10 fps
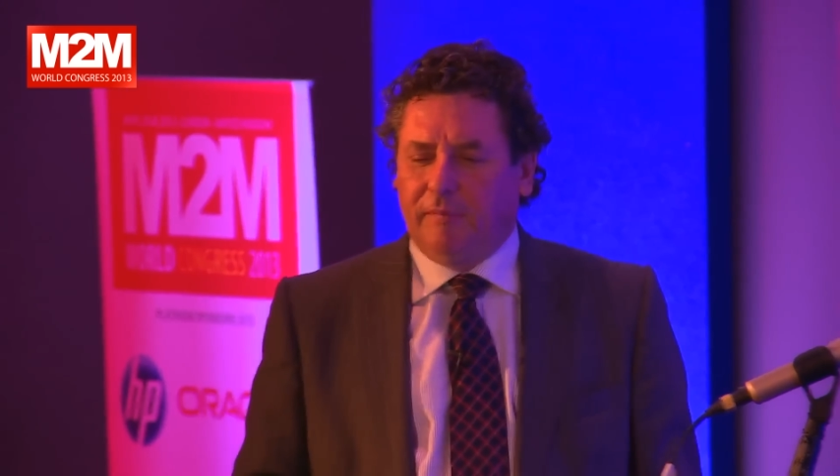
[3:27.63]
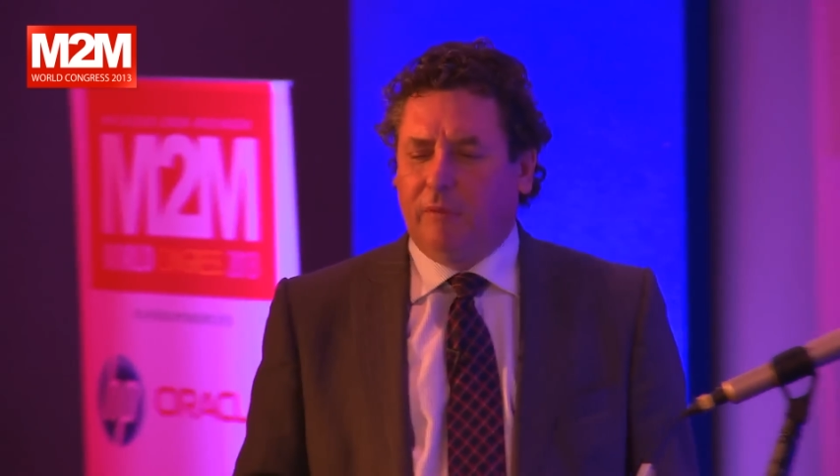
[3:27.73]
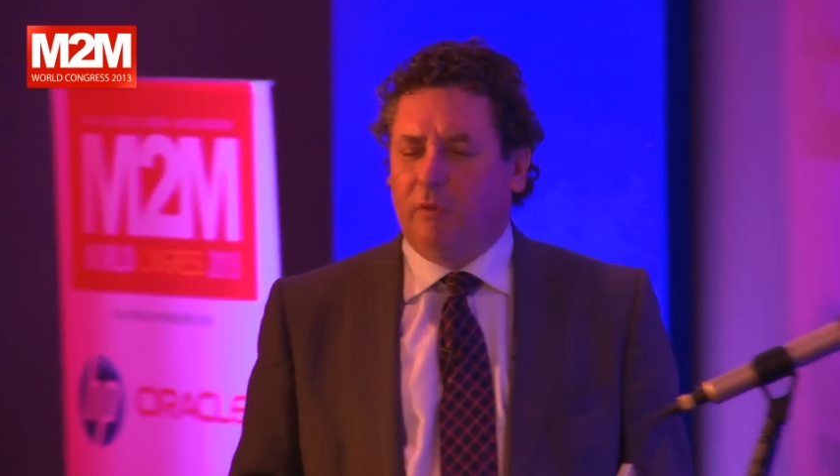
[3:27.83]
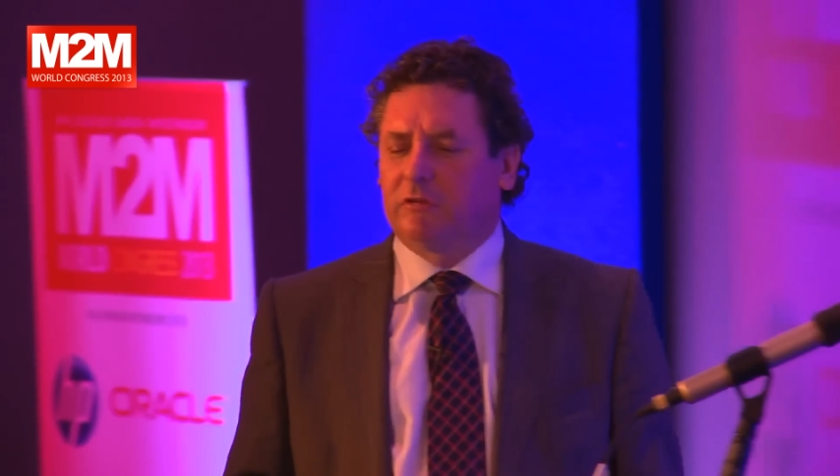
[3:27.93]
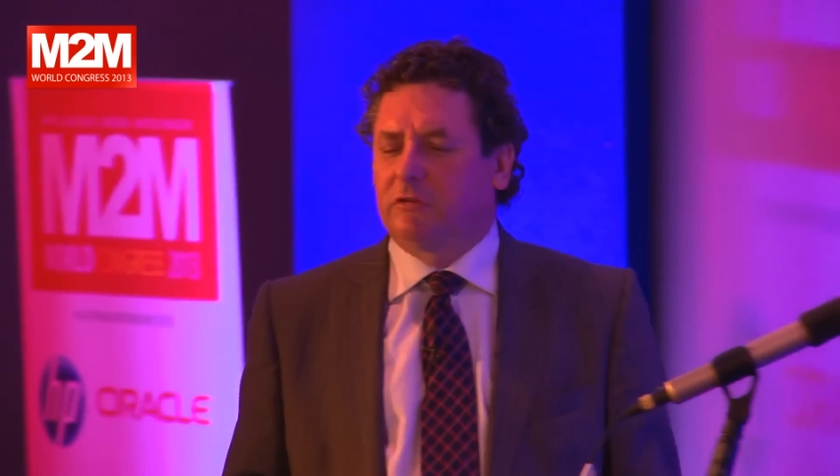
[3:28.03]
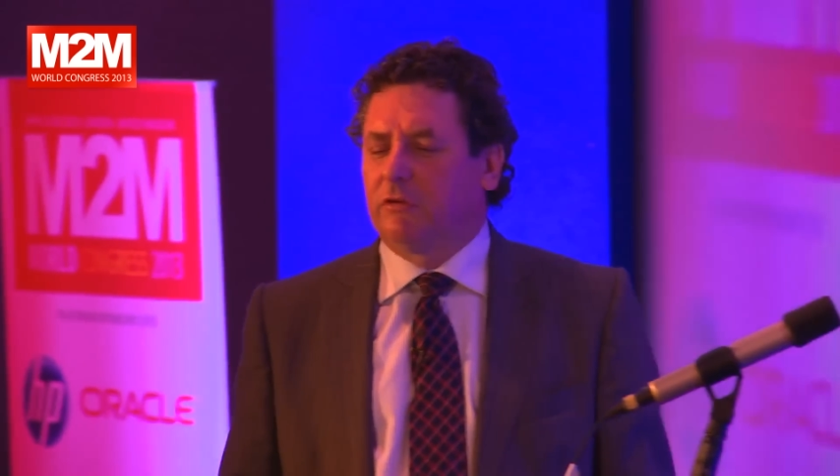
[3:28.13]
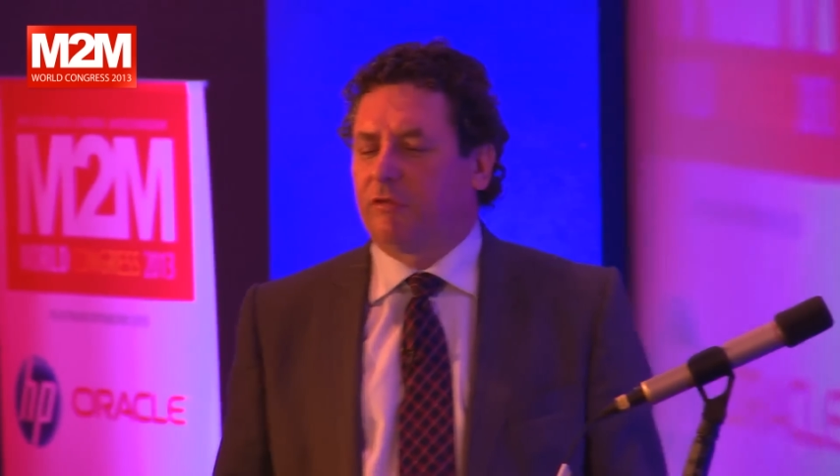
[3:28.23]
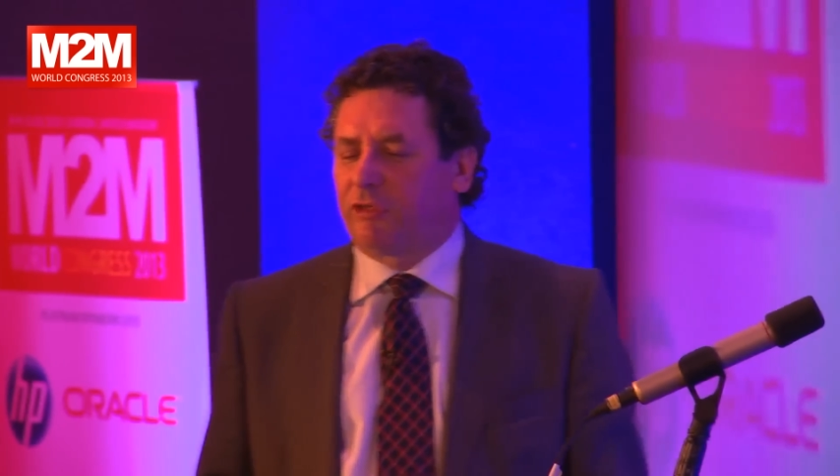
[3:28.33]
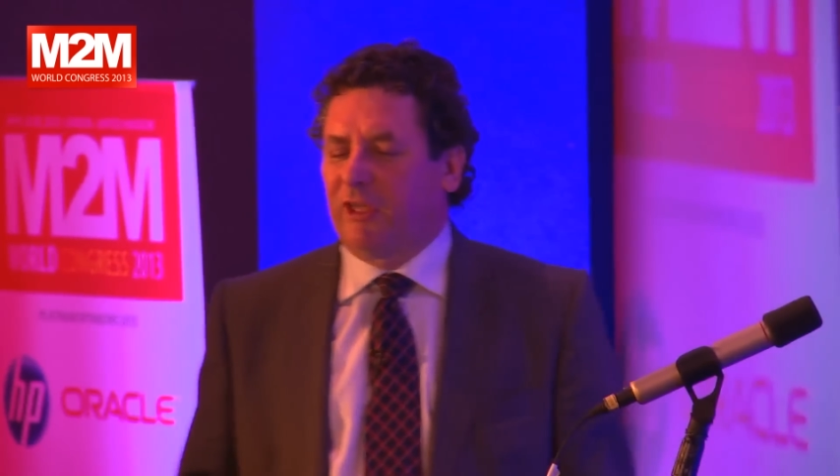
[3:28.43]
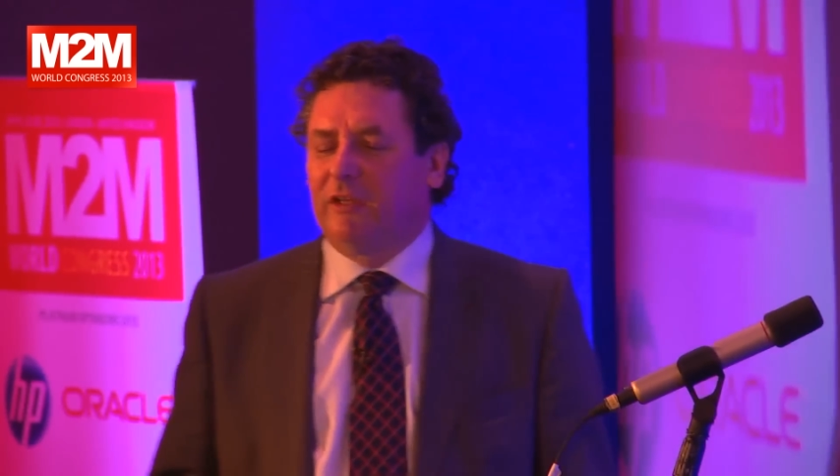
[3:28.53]
about what
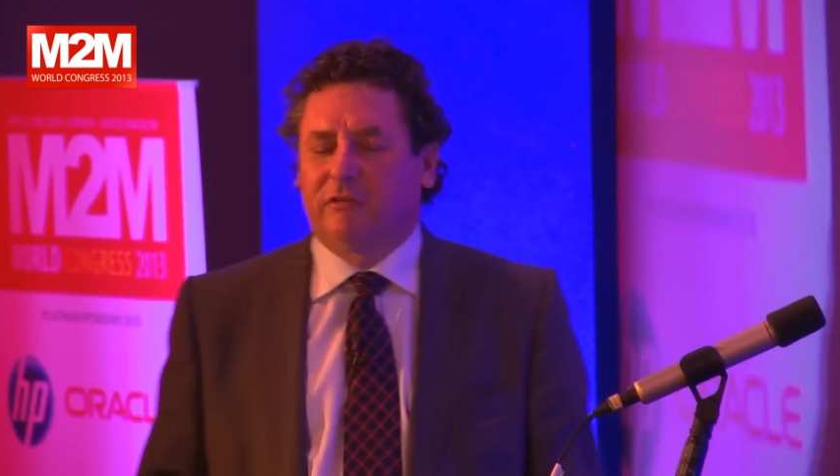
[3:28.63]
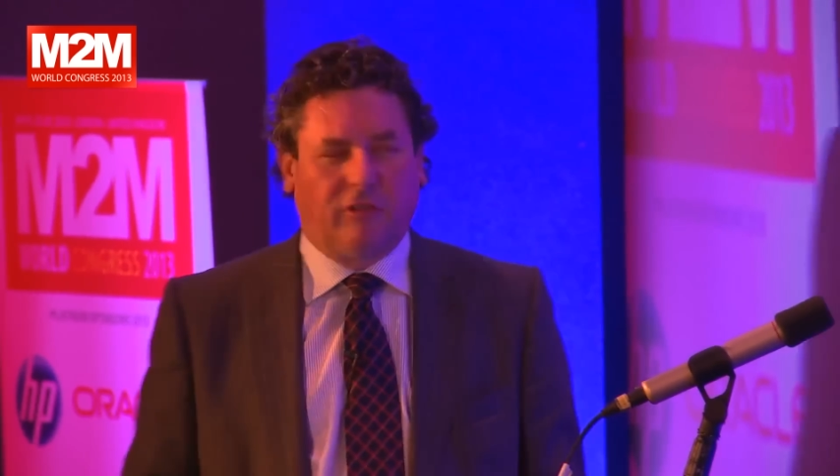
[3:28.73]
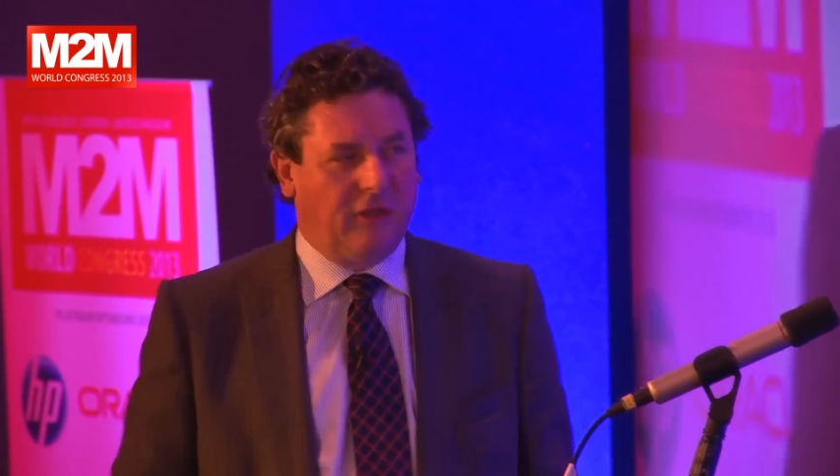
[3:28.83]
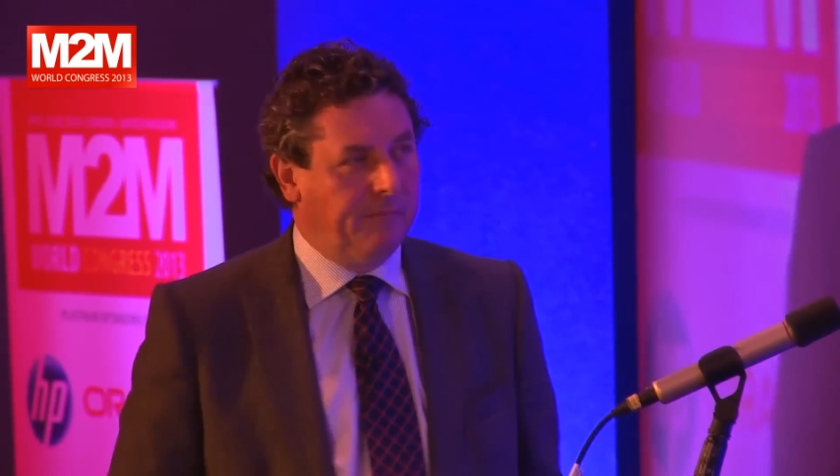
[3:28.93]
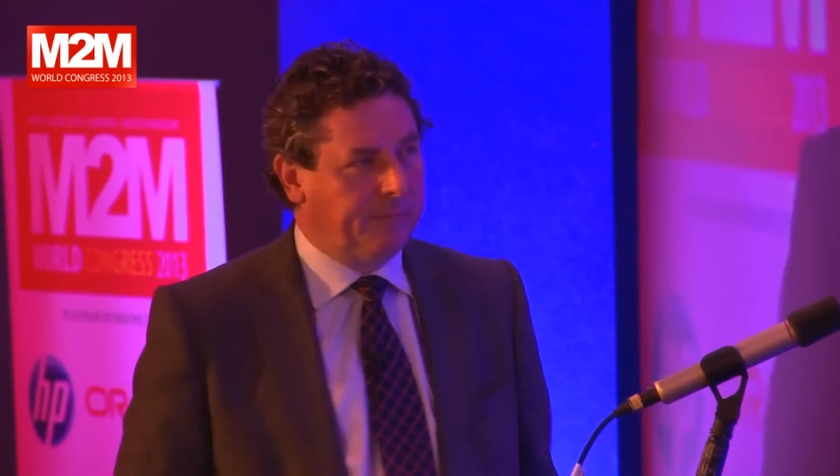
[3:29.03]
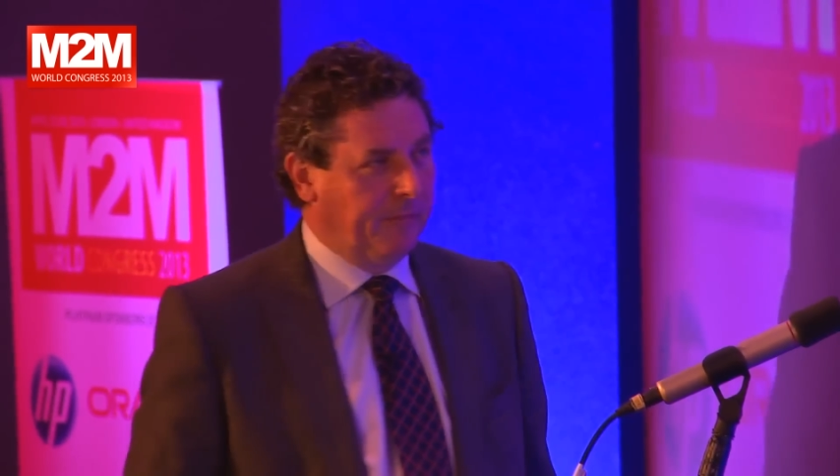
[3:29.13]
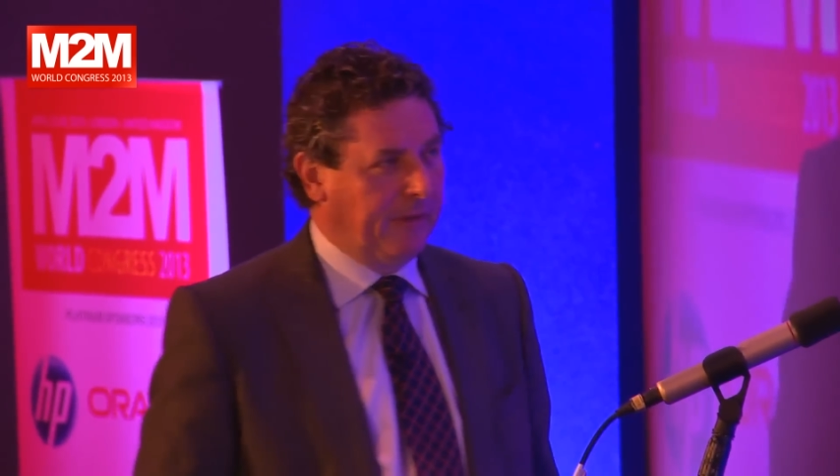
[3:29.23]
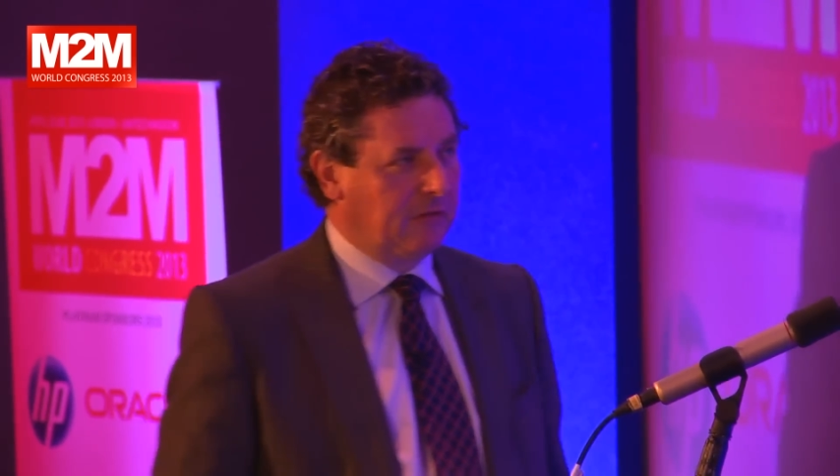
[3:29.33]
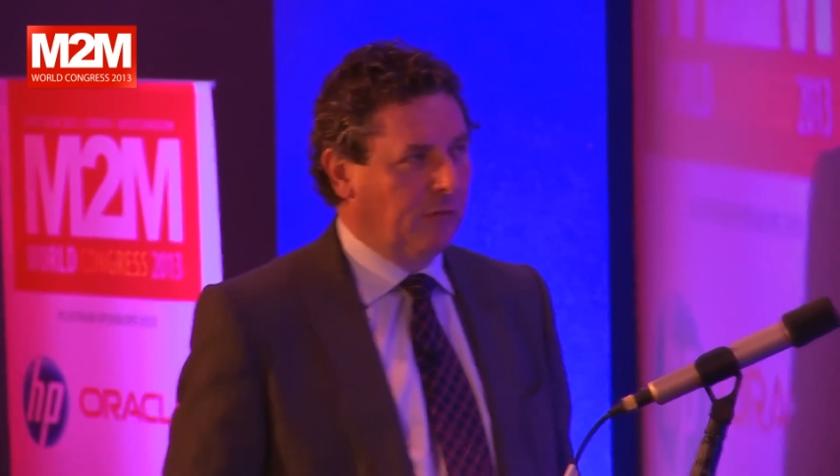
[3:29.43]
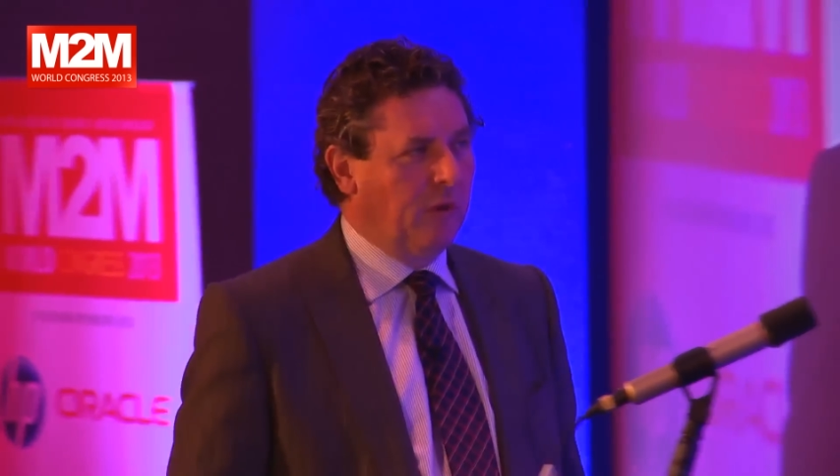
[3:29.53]
sort of things are they implementing,